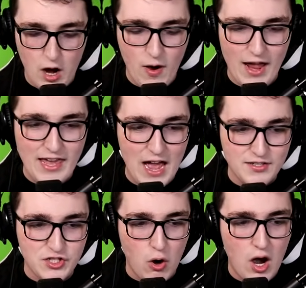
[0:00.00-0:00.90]
All right,
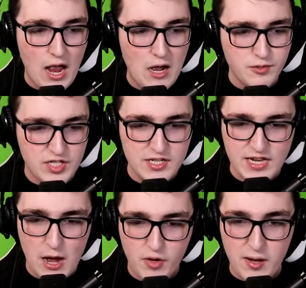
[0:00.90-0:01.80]
guys. So our house is
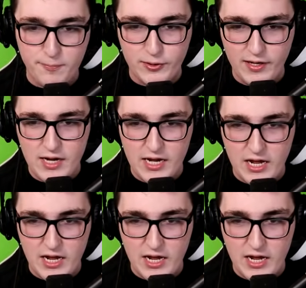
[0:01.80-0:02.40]
now completed